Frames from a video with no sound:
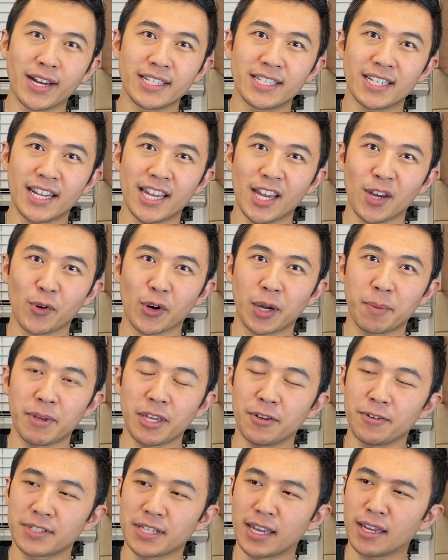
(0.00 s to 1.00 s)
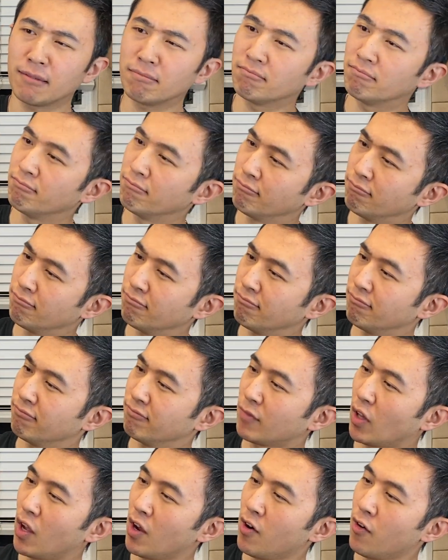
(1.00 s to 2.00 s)
today, we're gonna be using
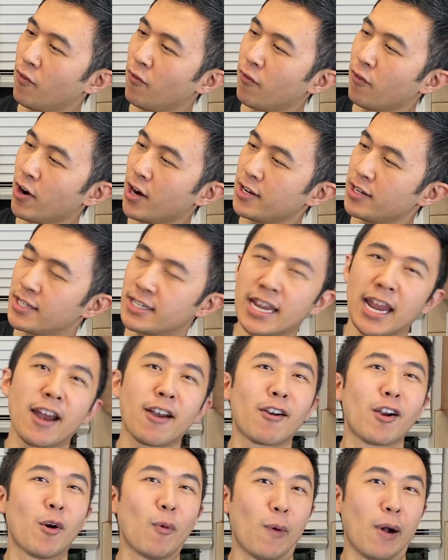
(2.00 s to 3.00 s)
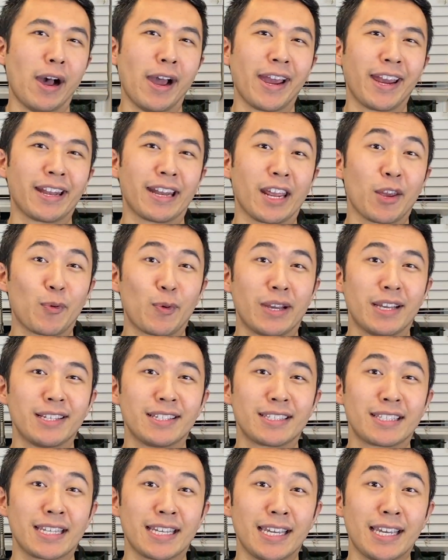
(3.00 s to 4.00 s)
Frontera wine. It
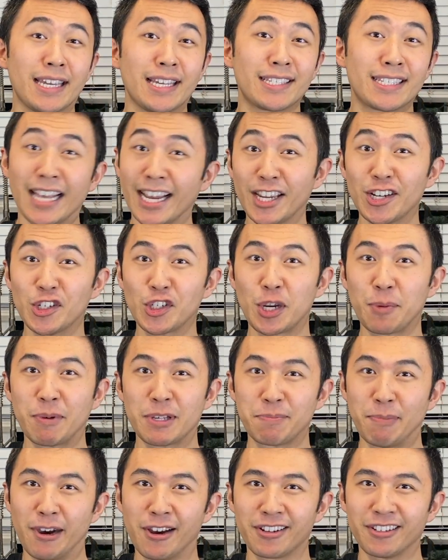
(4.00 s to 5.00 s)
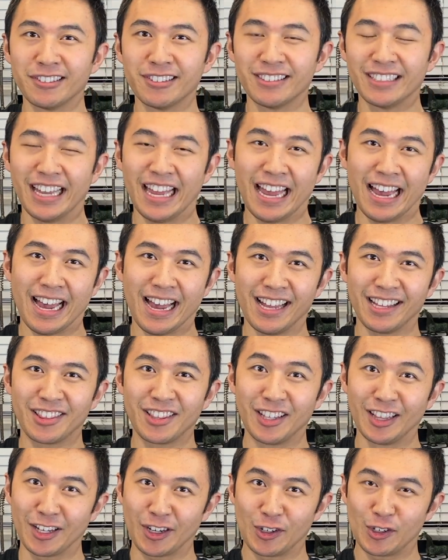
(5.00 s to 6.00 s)
was the second cheapest bottle at the
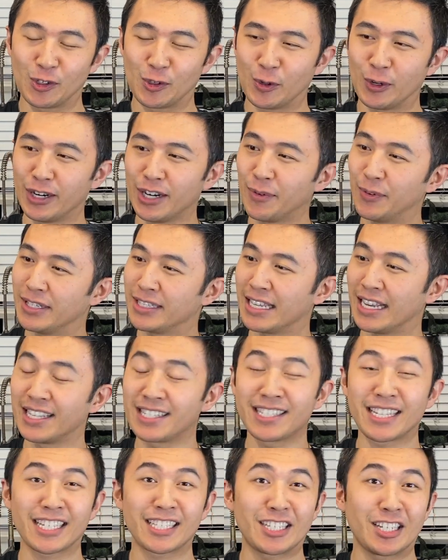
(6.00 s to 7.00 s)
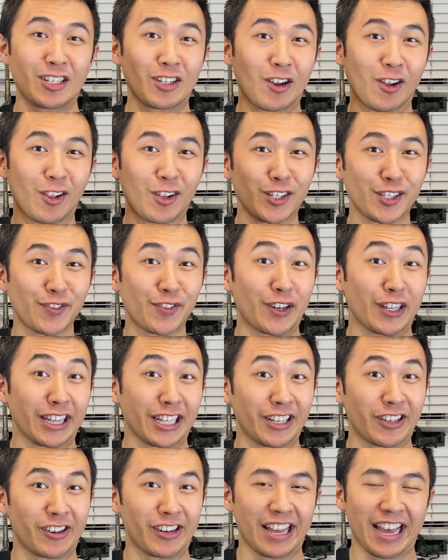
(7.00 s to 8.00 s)
liquor store. It was $16 for 1.5
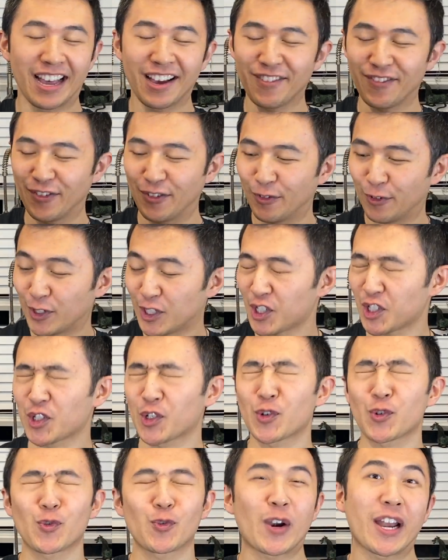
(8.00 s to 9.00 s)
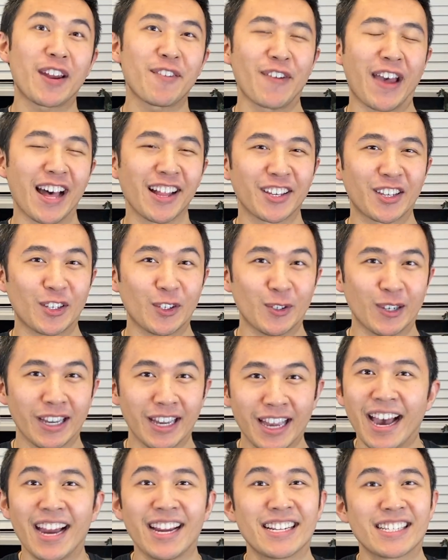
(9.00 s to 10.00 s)
liters, which is great value.
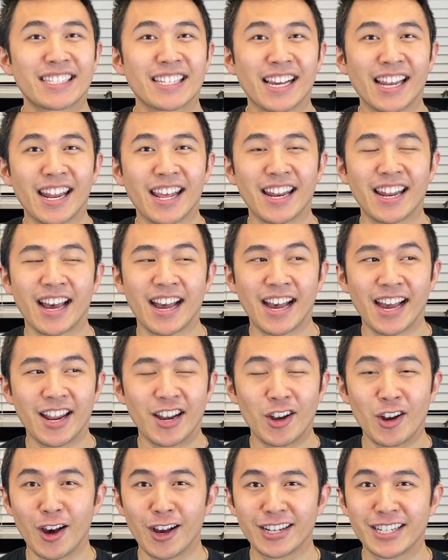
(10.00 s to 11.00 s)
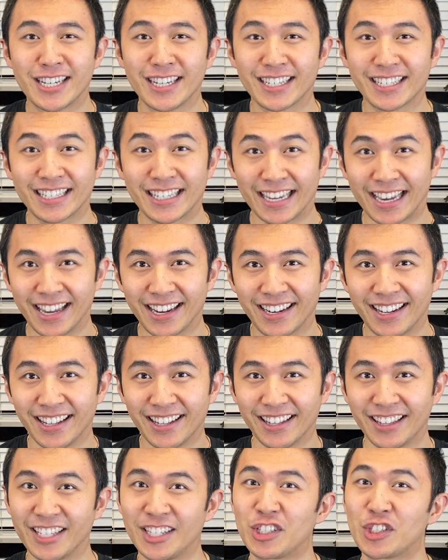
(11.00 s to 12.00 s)
I decided not to get
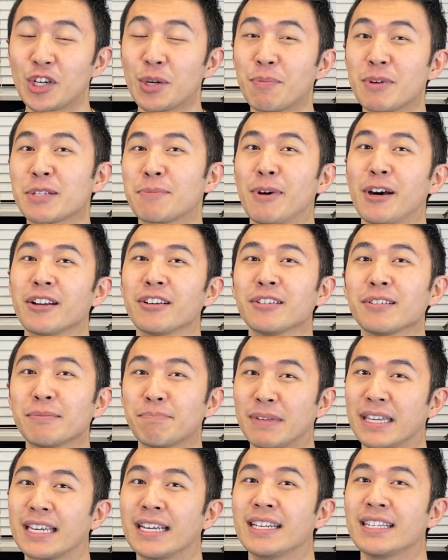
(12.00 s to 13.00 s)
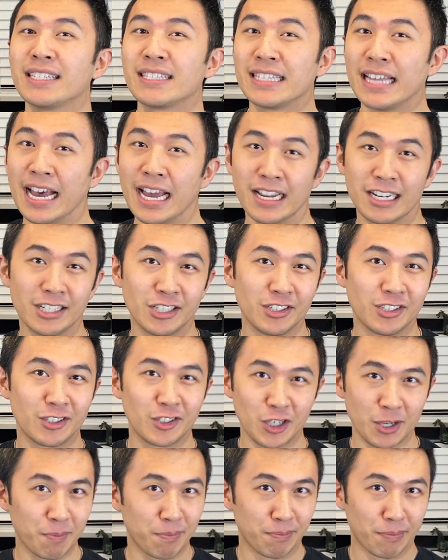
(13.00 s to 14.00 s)
the cheapest bottle because that
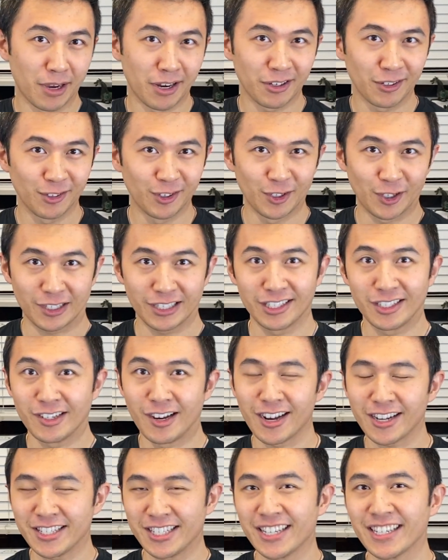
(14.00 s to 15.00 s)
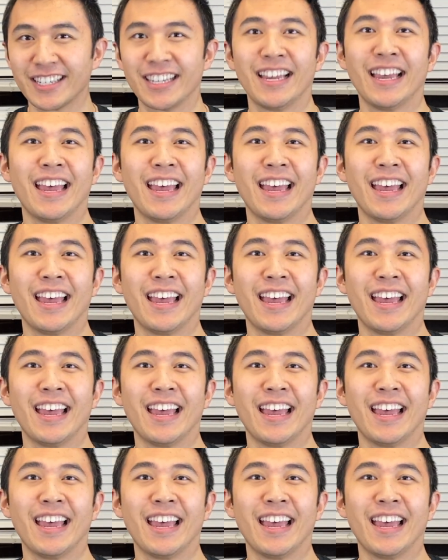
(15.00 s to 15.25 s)
cheap bottle looked toxic